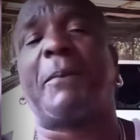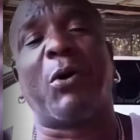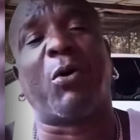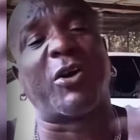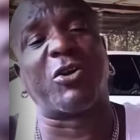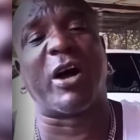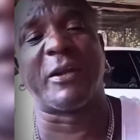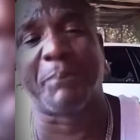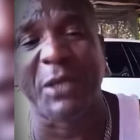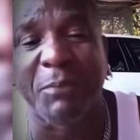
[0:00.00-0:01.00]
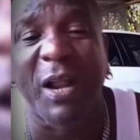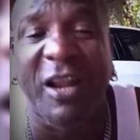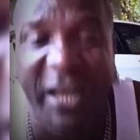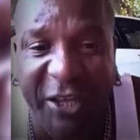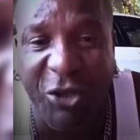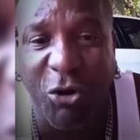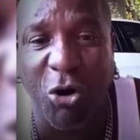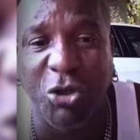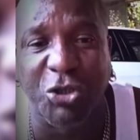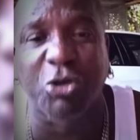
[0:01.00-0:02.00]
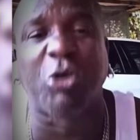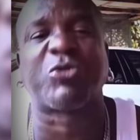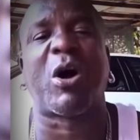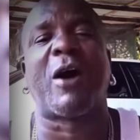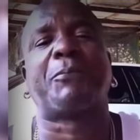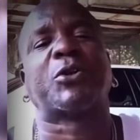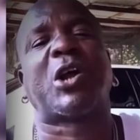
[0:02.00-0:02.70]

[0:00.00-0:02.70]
not power no on the people and lick you out, you just want to